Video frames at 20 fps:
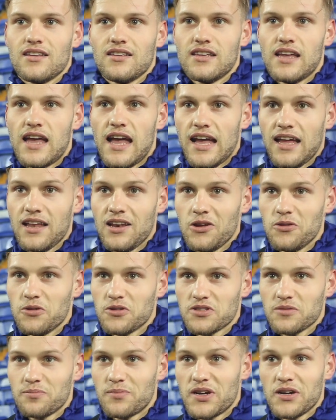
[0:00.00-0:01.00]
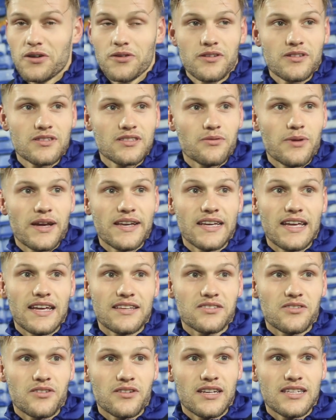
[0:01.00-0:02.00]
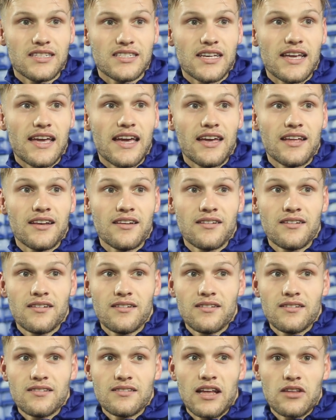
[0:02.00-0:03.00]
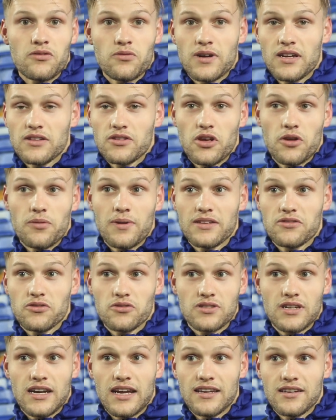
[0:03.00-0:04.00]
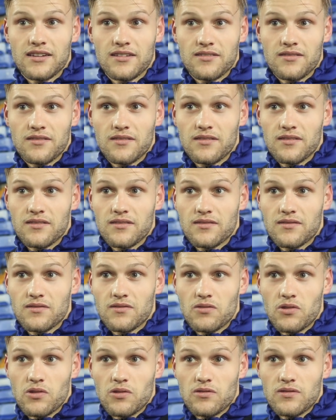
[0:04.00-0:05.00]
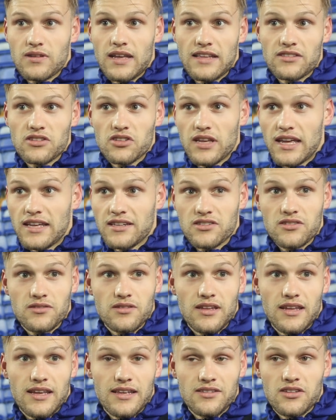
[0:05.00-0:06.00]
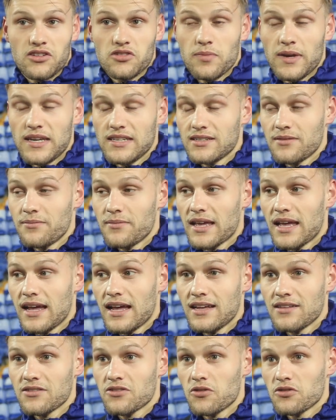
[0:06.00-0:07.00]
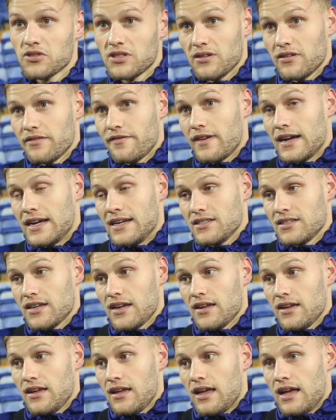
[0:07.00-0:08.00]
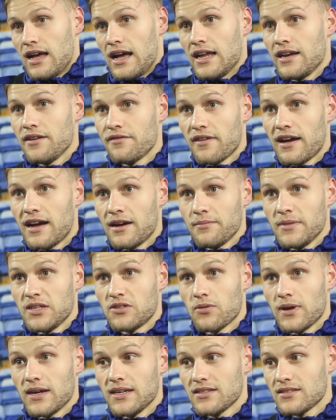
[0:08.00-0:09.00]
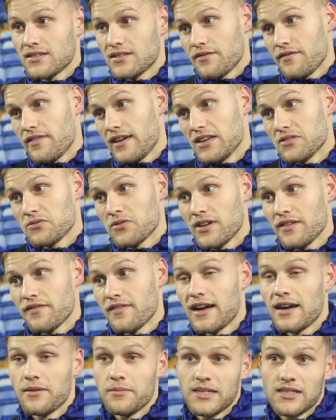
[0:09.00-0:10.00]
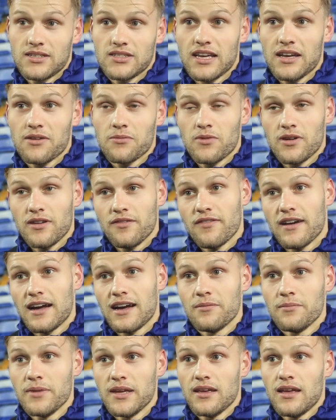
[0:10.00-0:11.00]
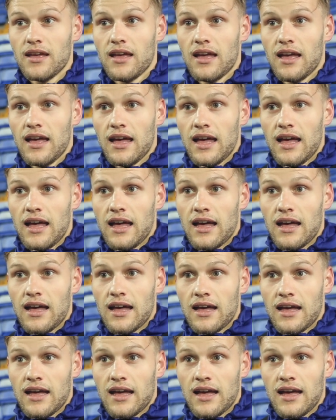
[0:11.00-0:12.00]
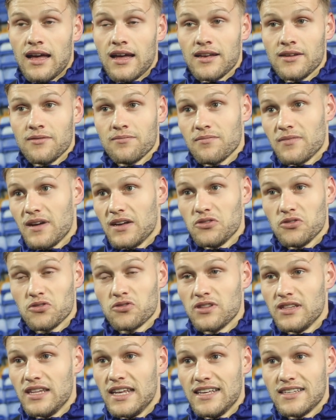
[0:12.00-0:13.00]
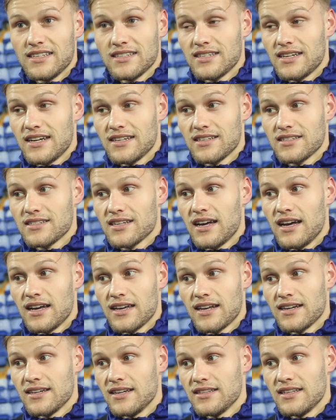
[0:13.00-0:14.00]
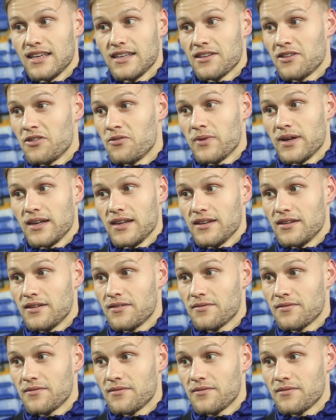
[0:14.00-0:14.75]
Yeah, Lewis is brilliant. When he gets on the turn, that's what I do. I just try and get in the space and beyond, because he'll find you. And he found me twice. The first one he found me, the second one he found me. And I just needed to hit the target, and I did, and I went in.